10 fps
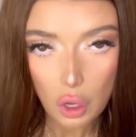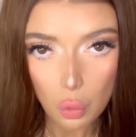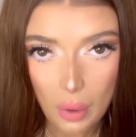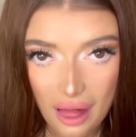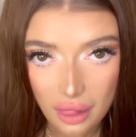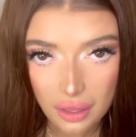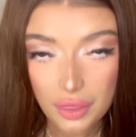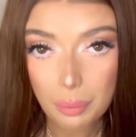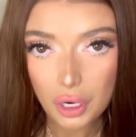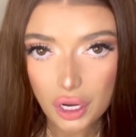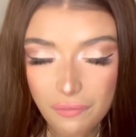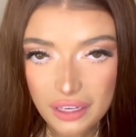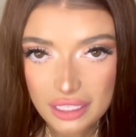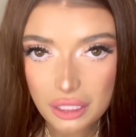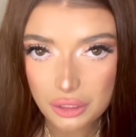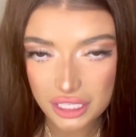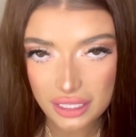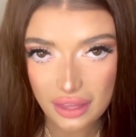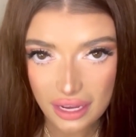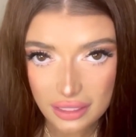Well, the perfect solution to
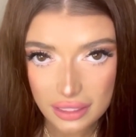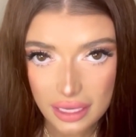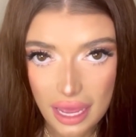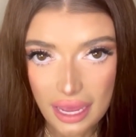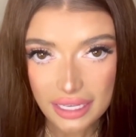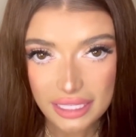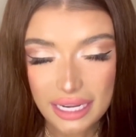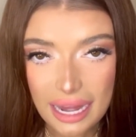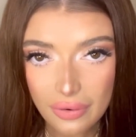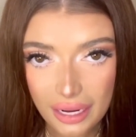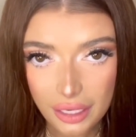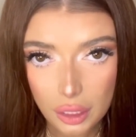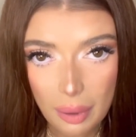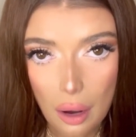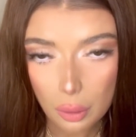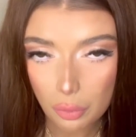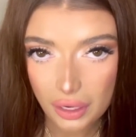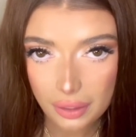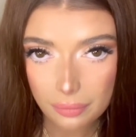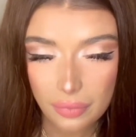this is to narrate your
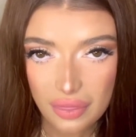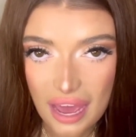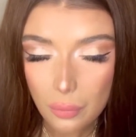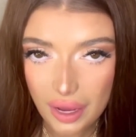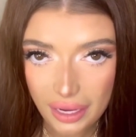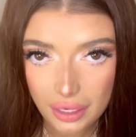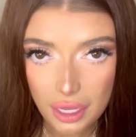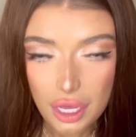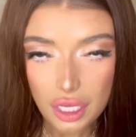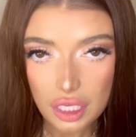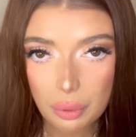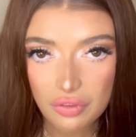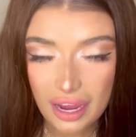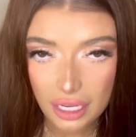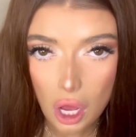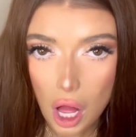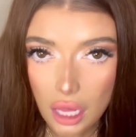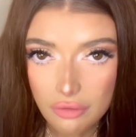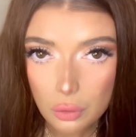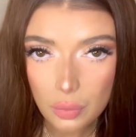PowerPoint. That way, you're providing all
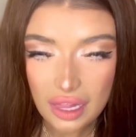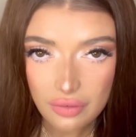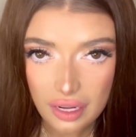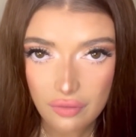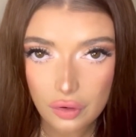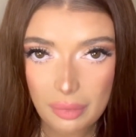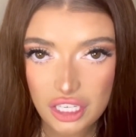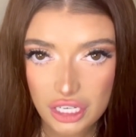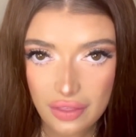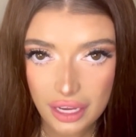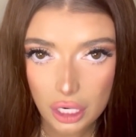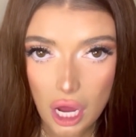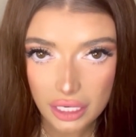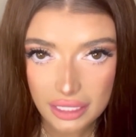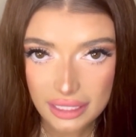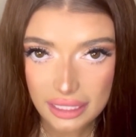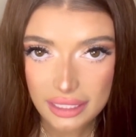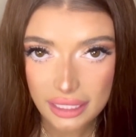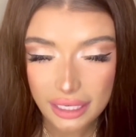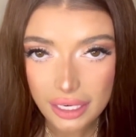of the relevant information that your audience needs to
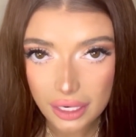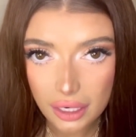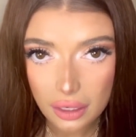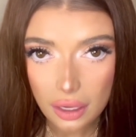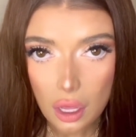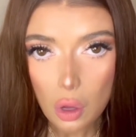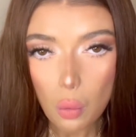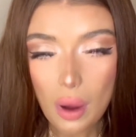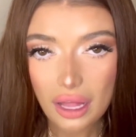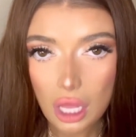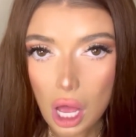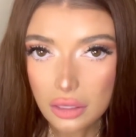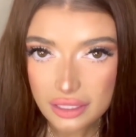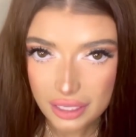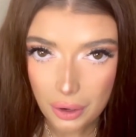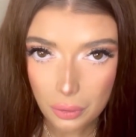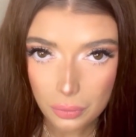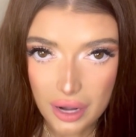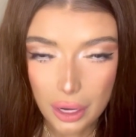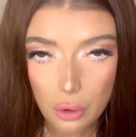hear, while also
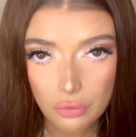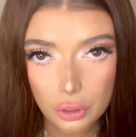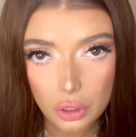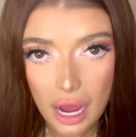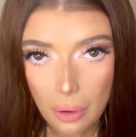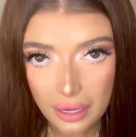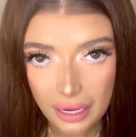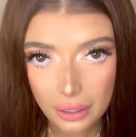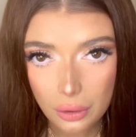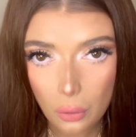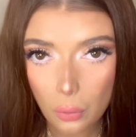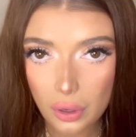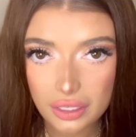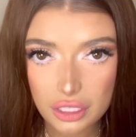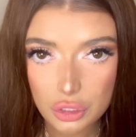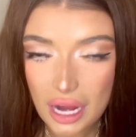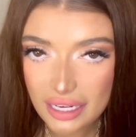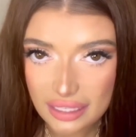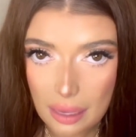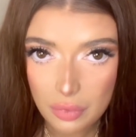not overcrowding or
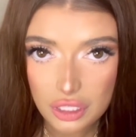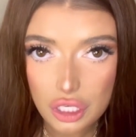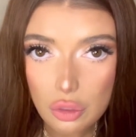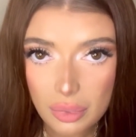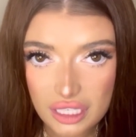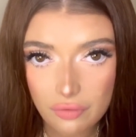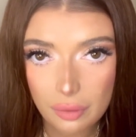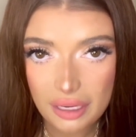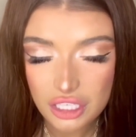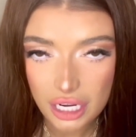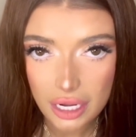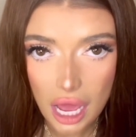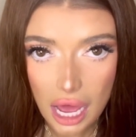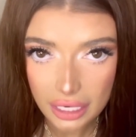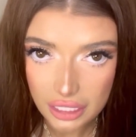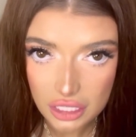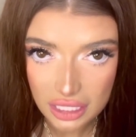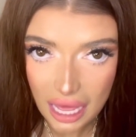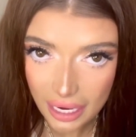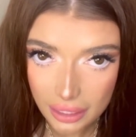distracting them with too much information on each
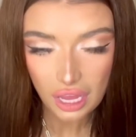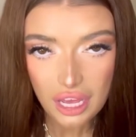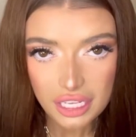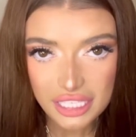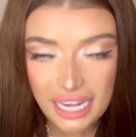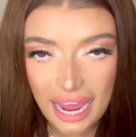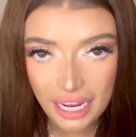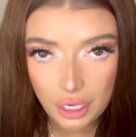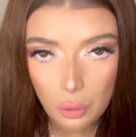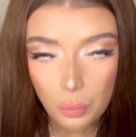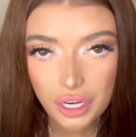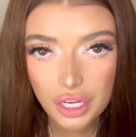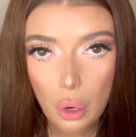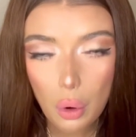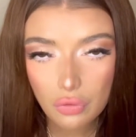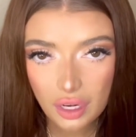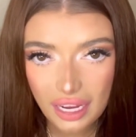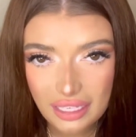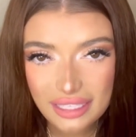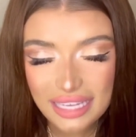slide. Today, we're gonna go over
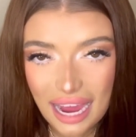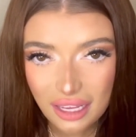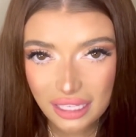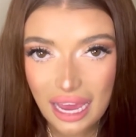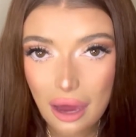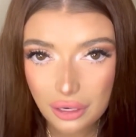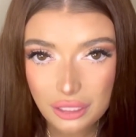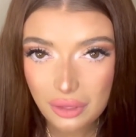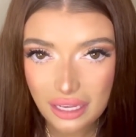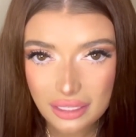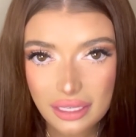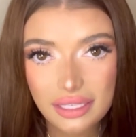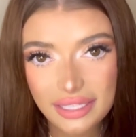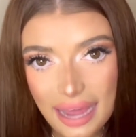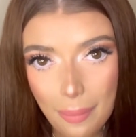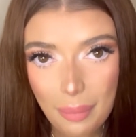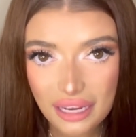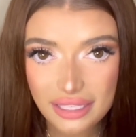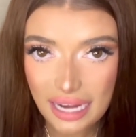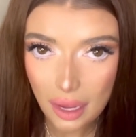exactly how to do this step by
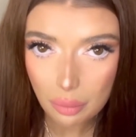step.